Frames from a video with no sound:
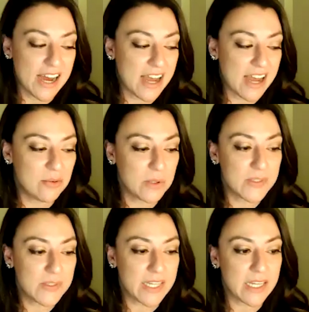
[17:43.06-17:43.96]
I will
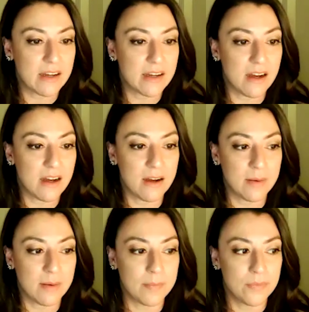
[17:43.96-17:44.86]
say,
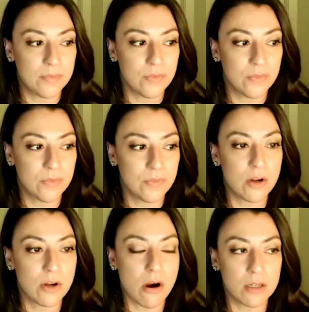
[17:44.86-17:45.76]

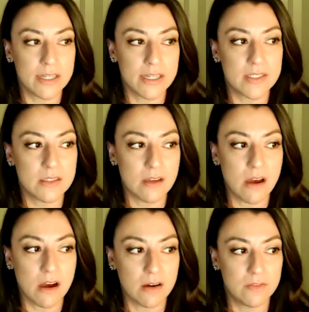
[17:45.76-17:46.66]
regardless
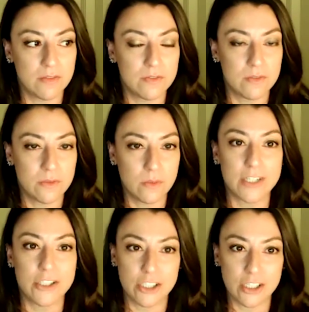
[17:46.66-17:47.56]
of
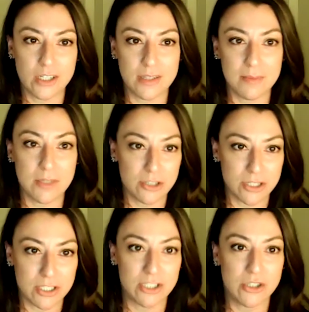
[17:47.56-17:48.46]
which
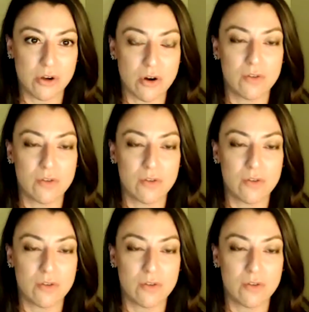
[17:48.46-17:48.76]
administration took